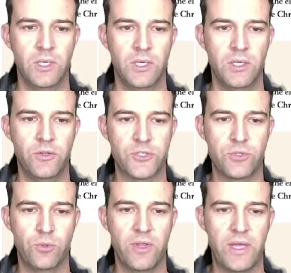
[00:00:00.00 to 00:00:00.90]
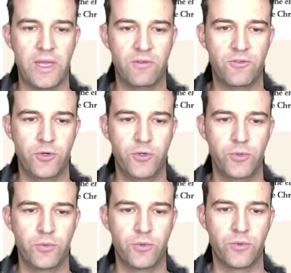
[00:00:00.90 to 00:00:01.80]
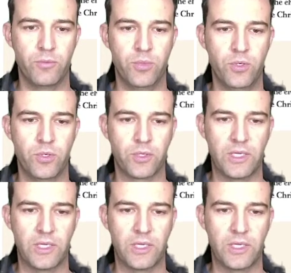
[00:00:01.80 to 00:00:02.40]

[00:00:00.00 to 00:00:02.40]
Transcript: In the store that afternoon, the book